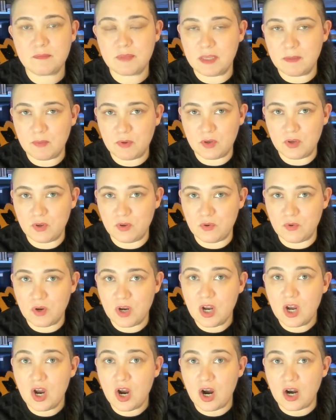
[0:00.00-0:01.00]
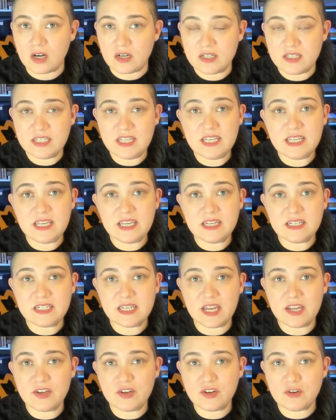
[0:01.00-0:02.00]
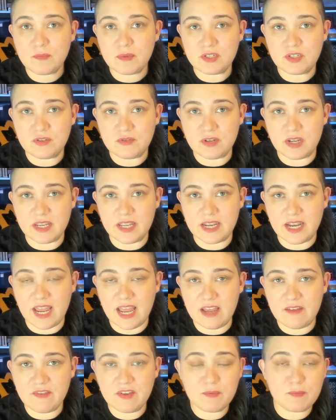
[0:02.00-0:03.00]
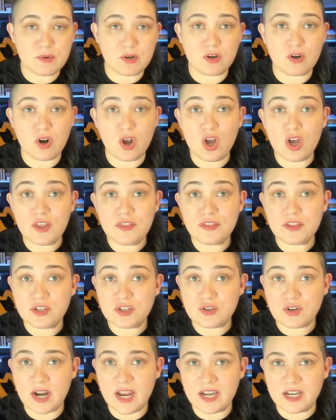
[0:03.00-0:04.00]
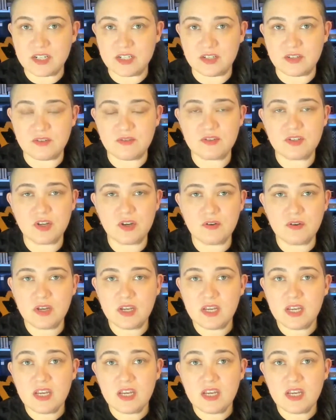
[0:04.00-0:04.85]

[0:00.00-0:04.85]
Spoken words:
people who are seeking tenure but do not yet have it but are on the track to do so.